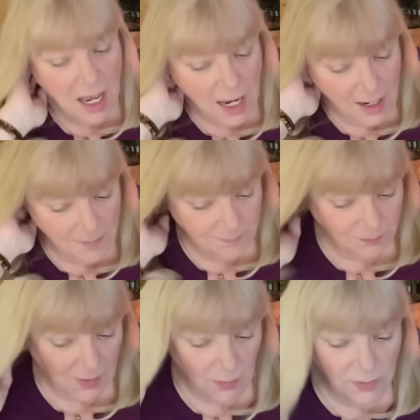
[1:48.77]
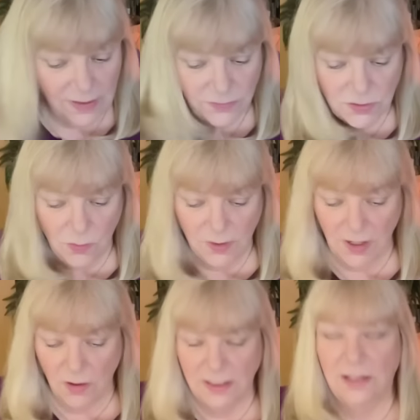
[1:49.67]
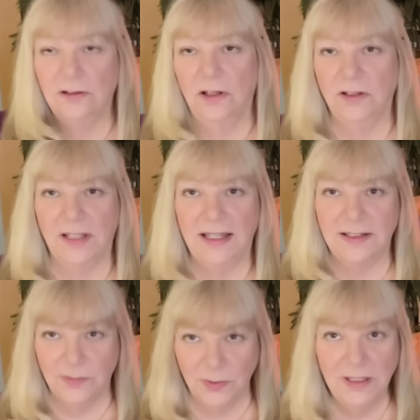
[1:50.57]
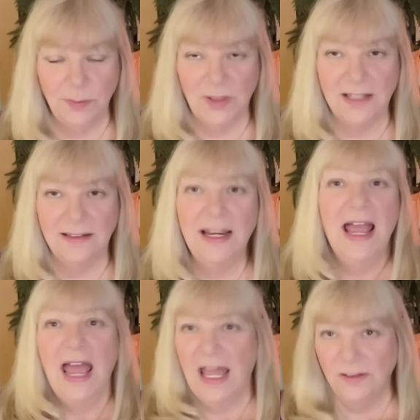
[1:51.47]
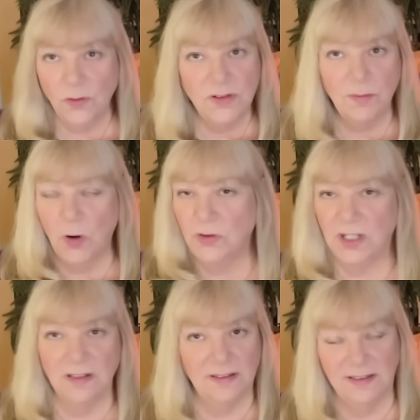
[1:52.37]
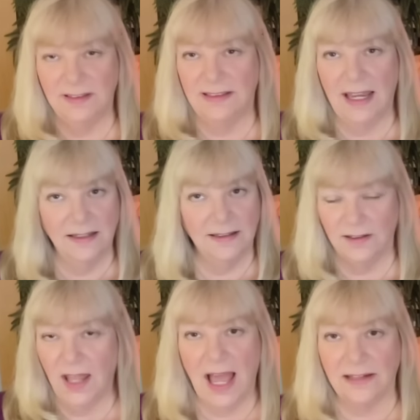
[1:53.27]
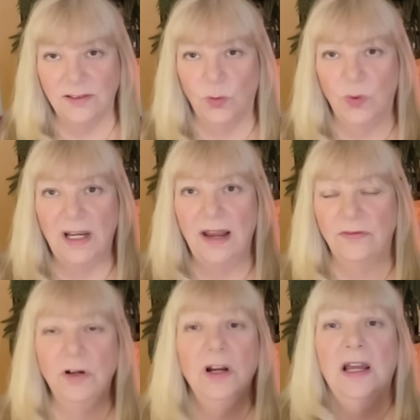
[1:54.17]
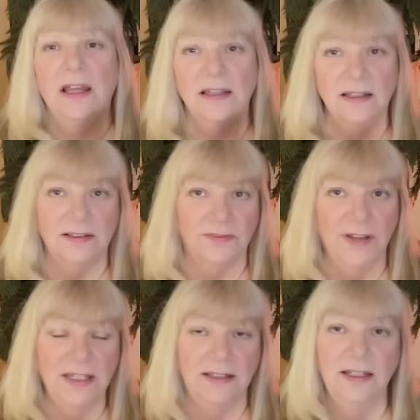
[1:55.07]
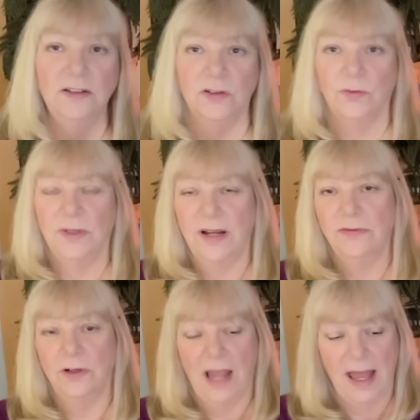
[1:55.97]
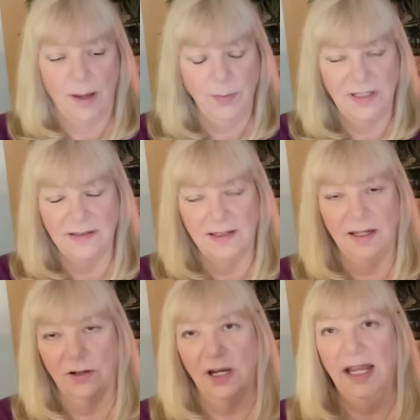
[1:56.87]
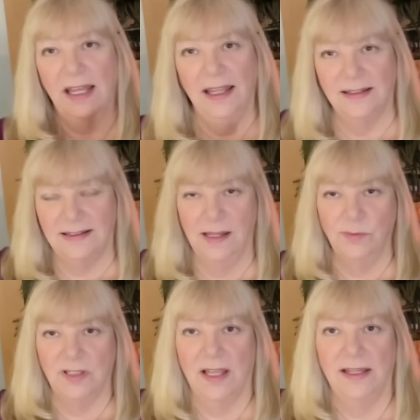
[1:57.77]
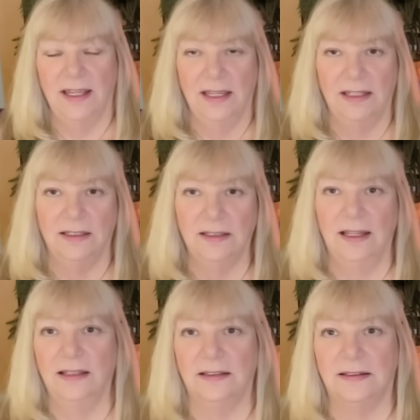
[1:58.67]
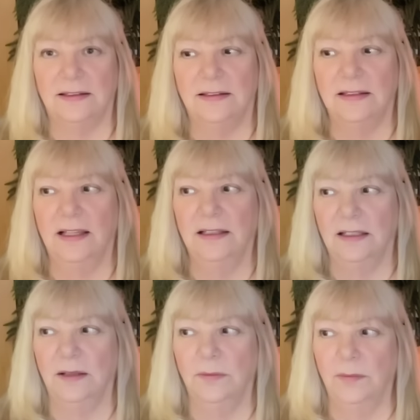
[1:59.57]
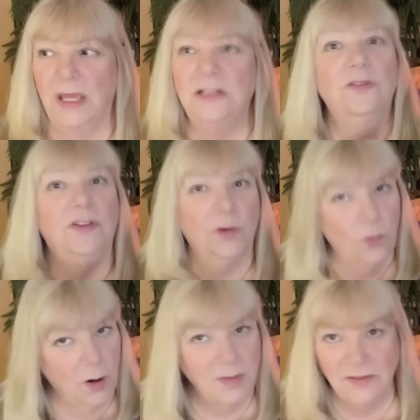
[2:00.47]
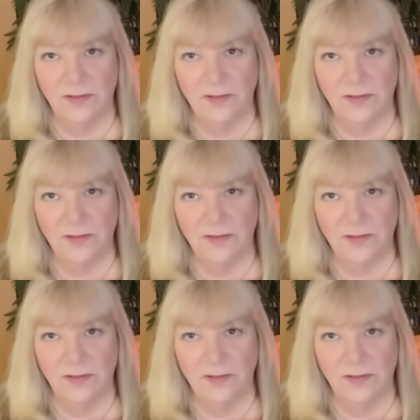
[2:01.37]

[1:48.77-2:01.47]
Um, whatever's going on here, it looks like it's really pleasant. And those emotions tend to last. So whenever this event is or whatever happens here, it seems like it it's it makes you feel warm and